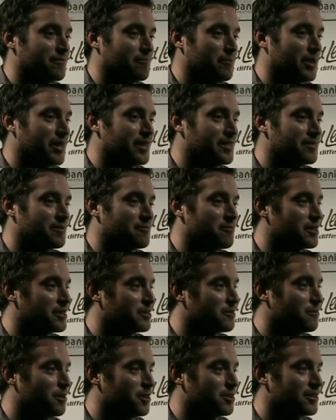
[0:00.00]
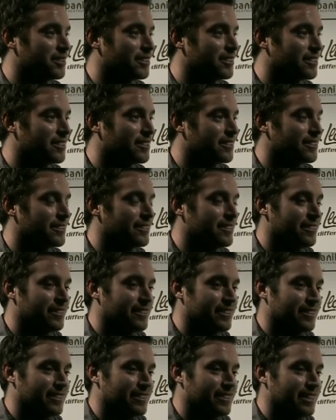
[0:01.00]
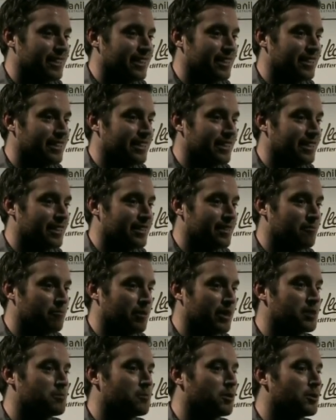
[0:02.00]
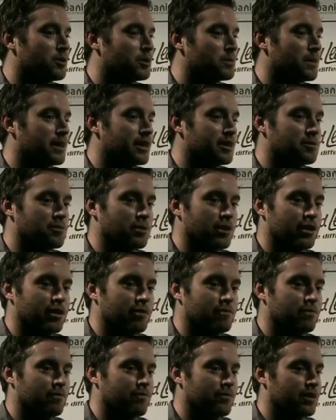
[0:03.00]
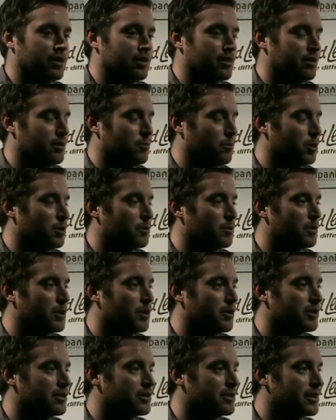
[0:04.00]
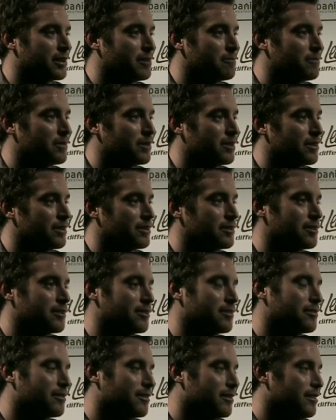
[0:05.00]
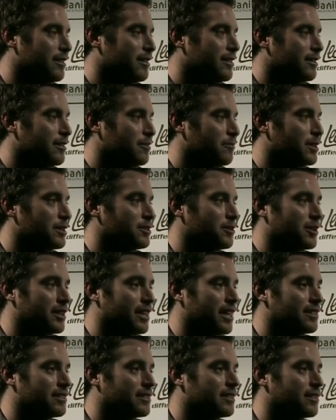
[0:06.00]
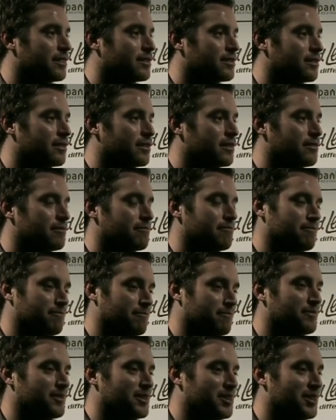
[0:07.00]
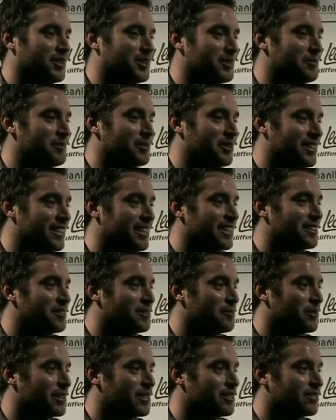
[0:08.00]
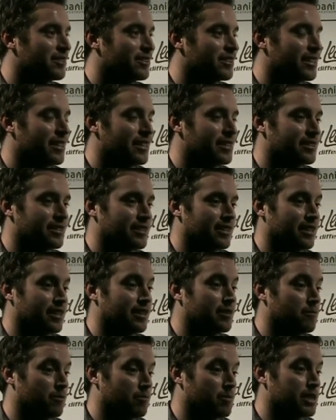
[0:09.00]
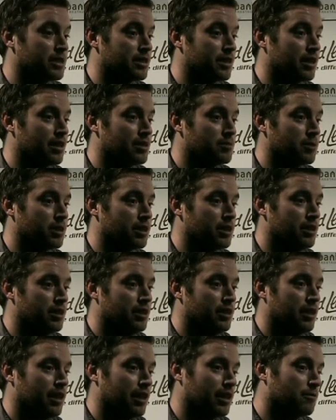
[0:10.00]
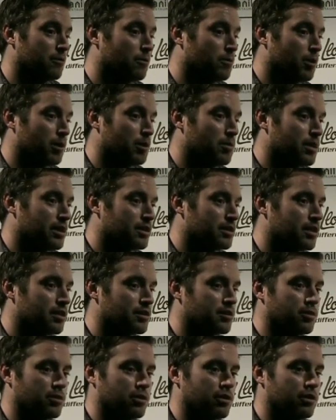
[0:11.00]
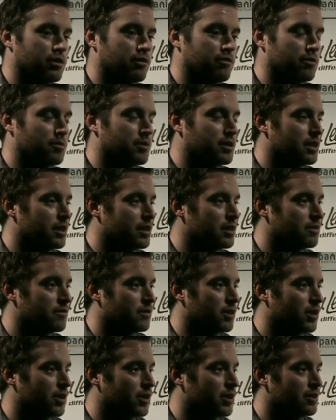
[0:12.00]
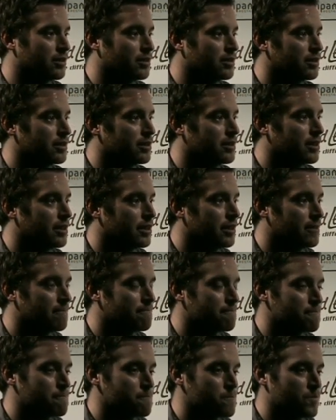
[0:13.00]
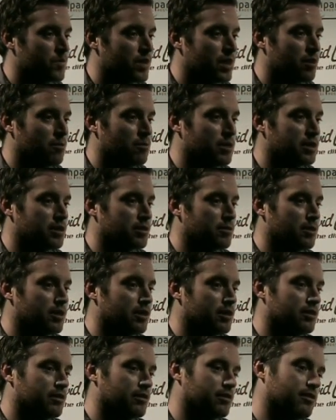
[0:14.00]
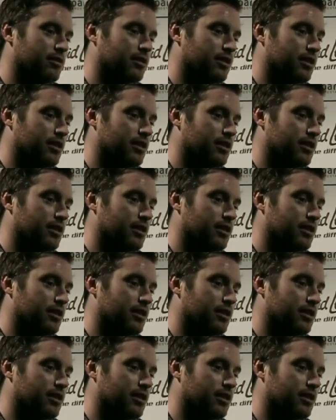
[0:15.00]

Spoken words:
Wiggy's great to watch, I think, and Wiggy's one of those players where you want him to be on your team, because when he's on the ice against you. You need to know when he's on the ice, and I think we've missed that as well. I think we've probably missed that sort of from the days of Kurt, and miss someone.